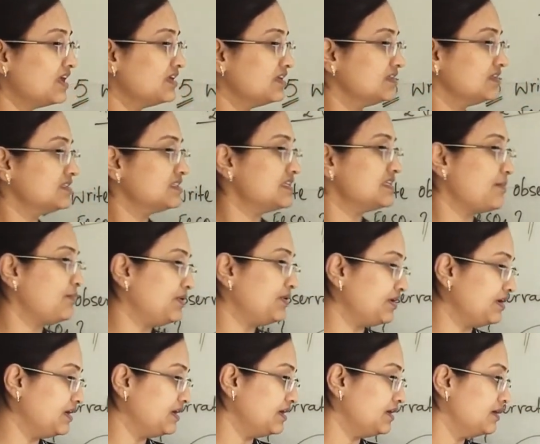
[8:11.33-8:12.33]

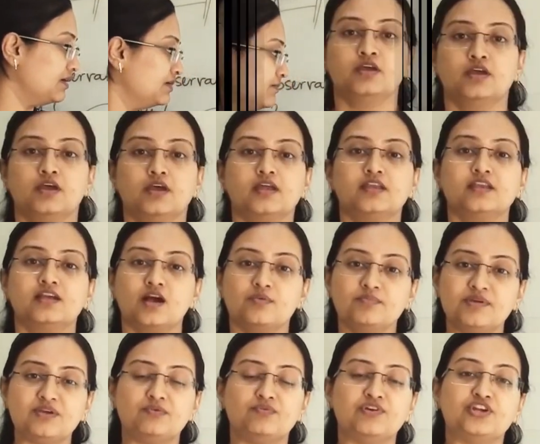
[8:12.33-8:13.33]
separated. In
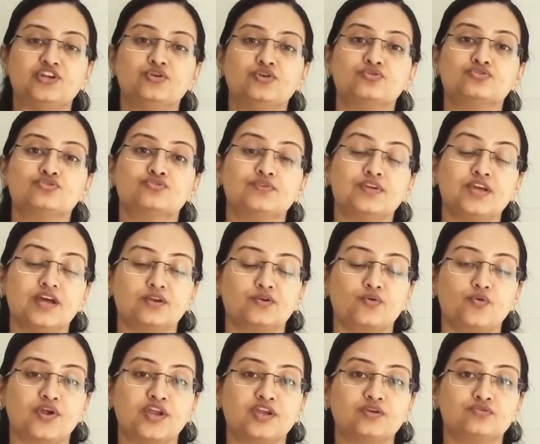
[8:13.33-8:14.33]
coming videos, we are
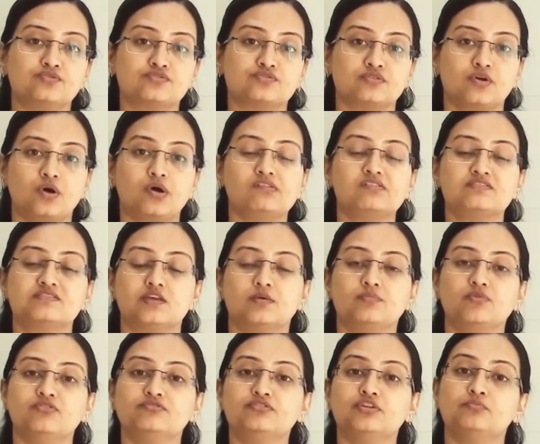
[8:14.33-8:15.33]
going to solve some
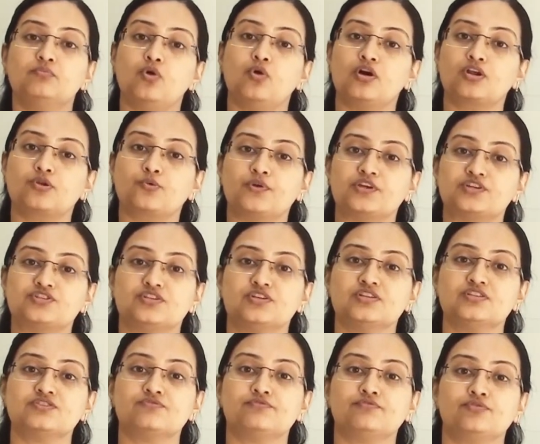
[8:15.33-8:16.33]
of the more
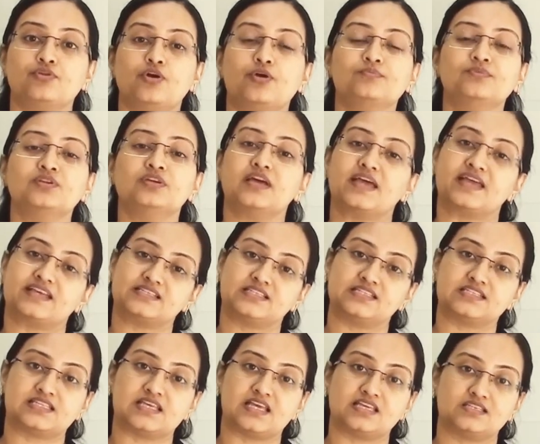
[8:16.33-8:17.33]
questions from the
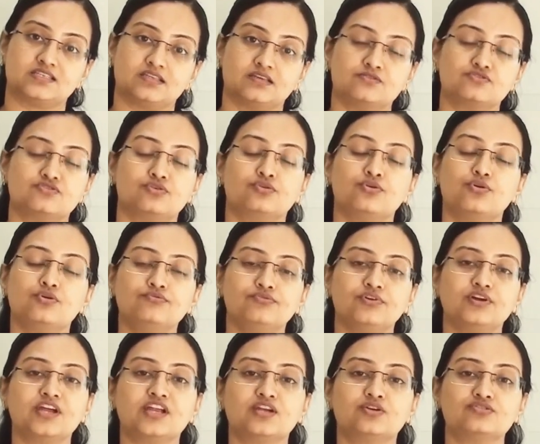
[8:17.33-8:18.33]
exercise. So don't
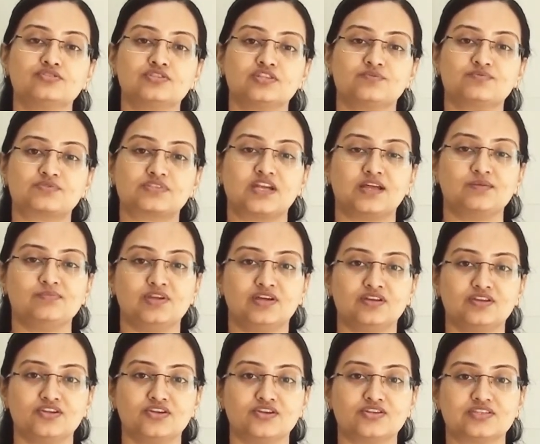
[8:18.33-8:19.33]
forget to subscribe, Learn
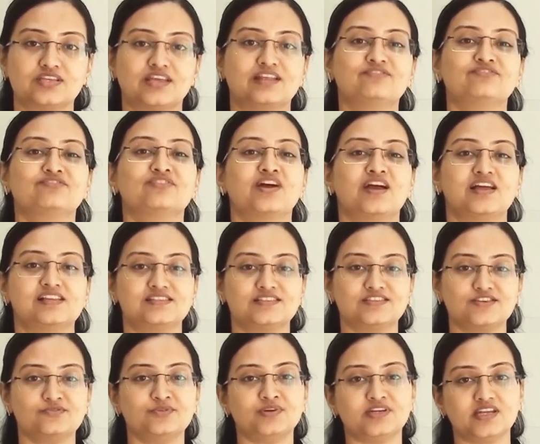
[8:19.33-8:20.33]
Yourself. I'll see
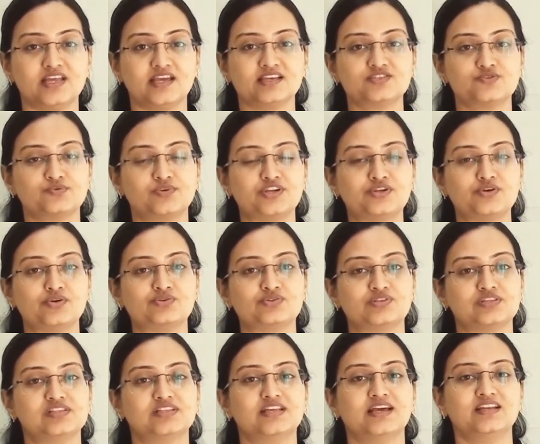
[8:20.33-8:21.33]
you in next video.
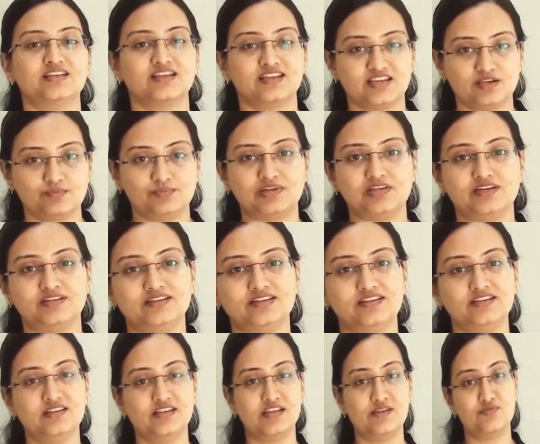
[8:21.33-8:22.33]
Till then, keep
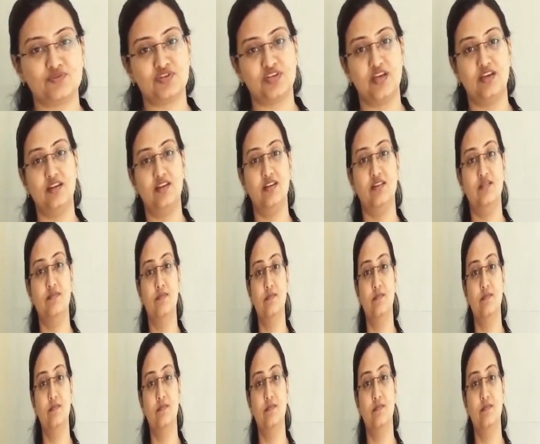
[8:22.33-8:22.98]
learning, keep sharing.